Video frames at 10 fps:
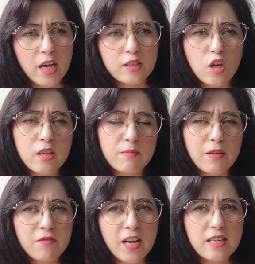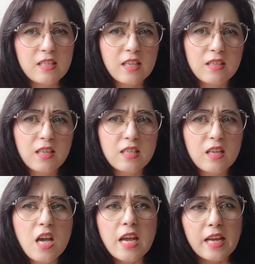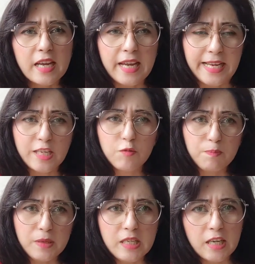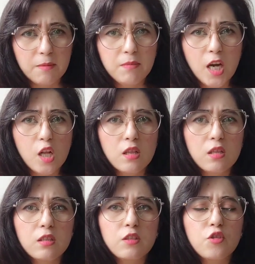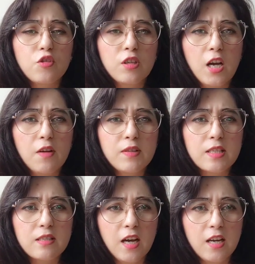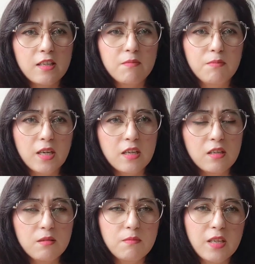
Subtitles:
I thought my flight is at like 8 p.m. I will start my